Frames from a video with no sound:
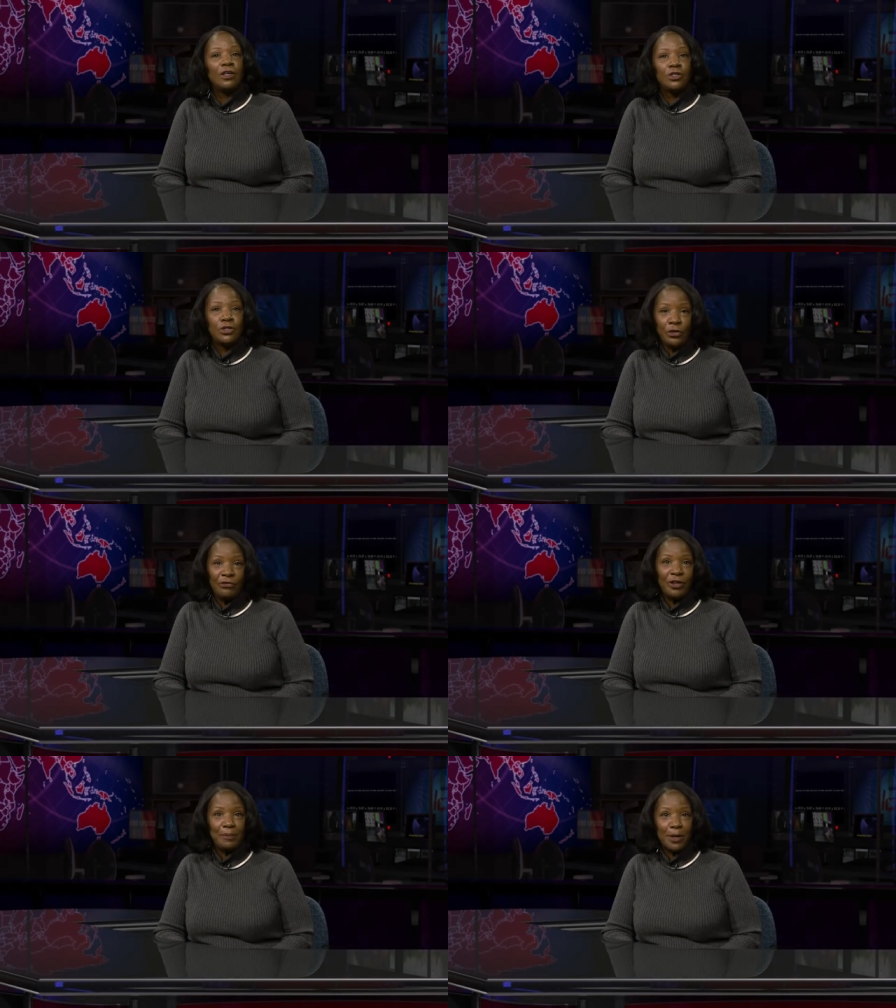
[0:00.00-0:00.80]
Two
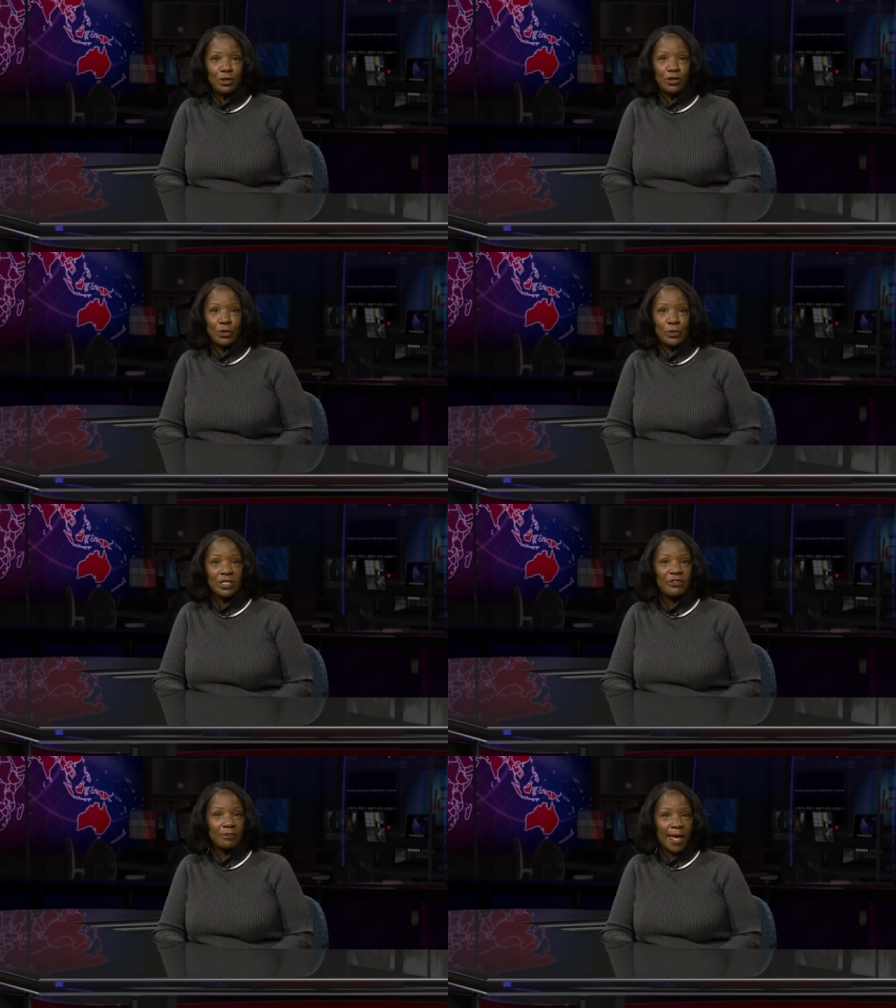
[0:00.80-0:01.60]
female
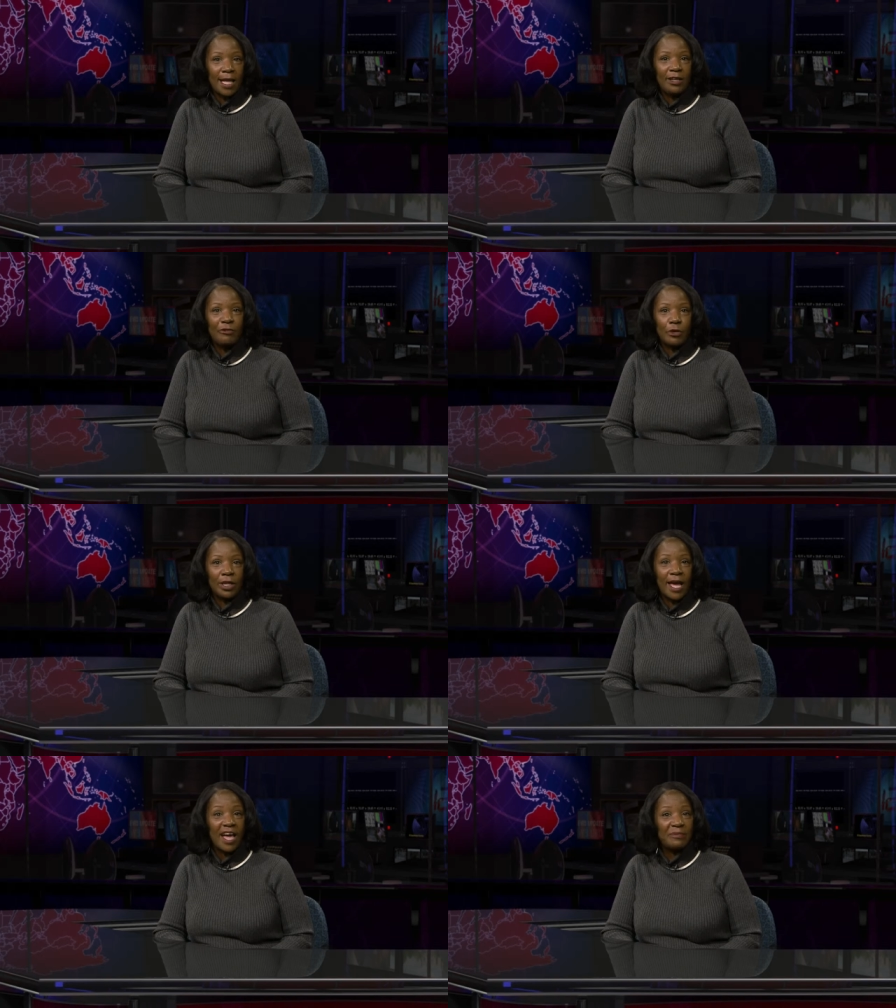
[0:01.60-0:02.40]
tourists from
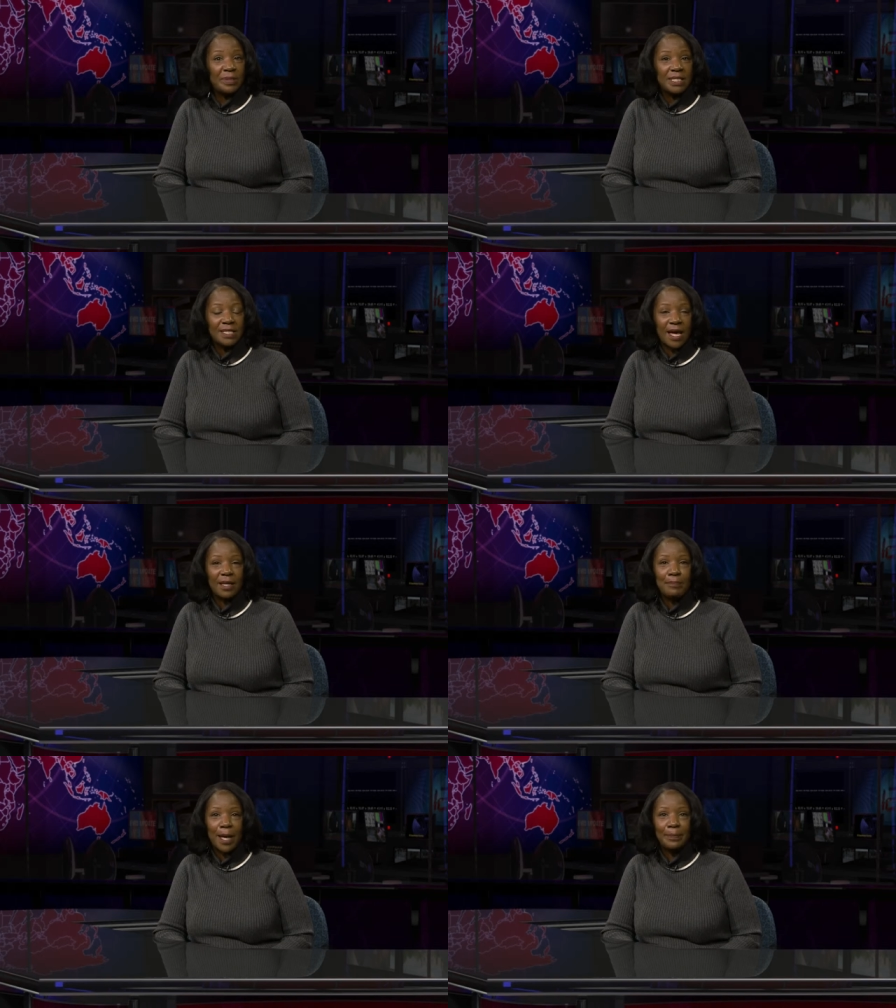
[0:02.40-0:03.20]
California have been
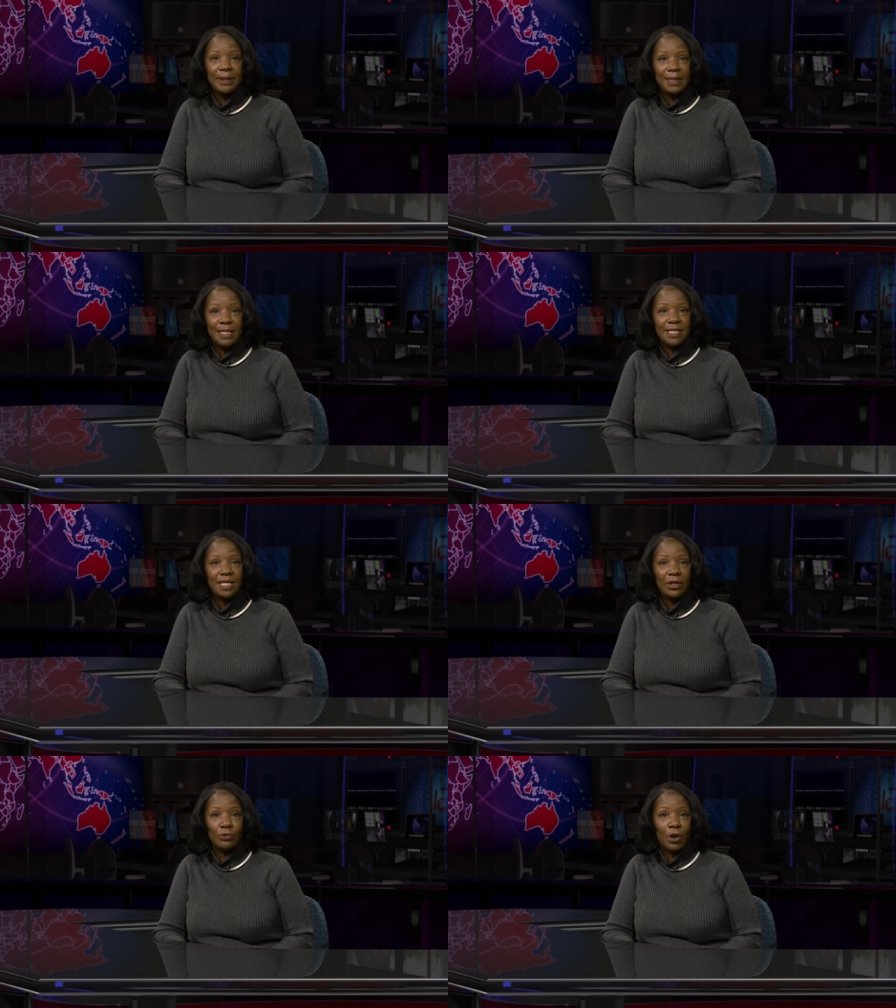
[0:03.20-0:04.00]
cited by police
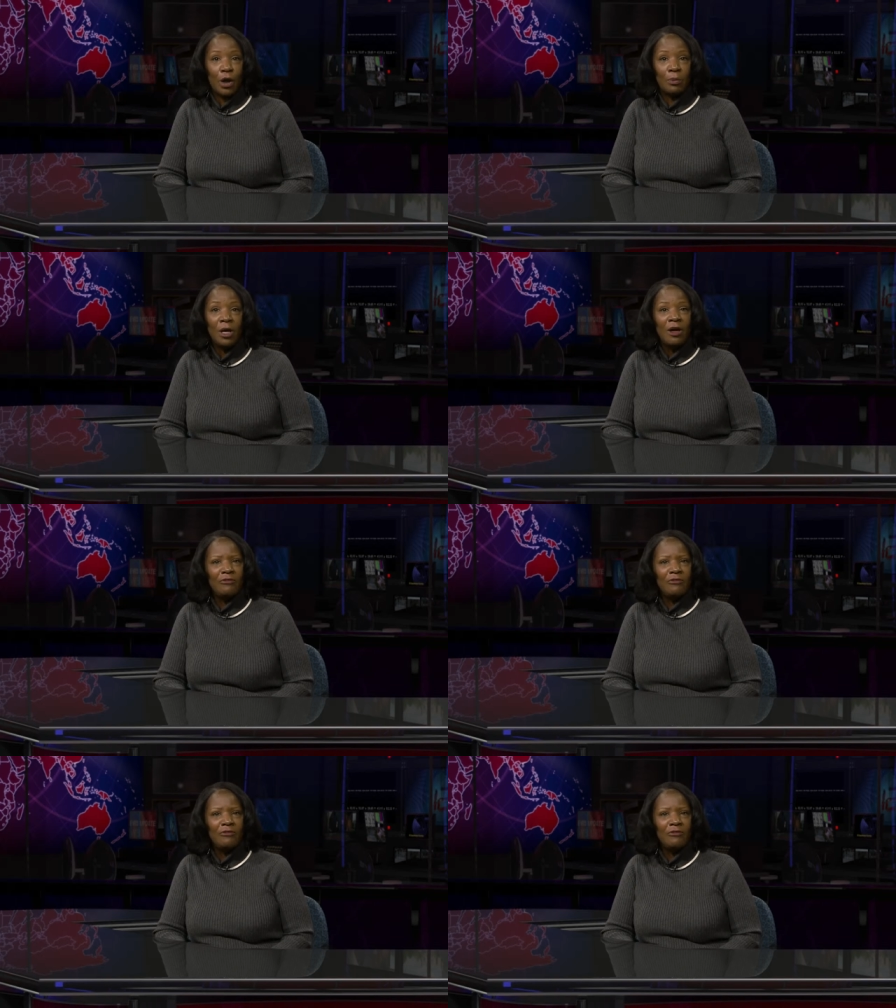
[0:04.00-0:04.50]
in Rome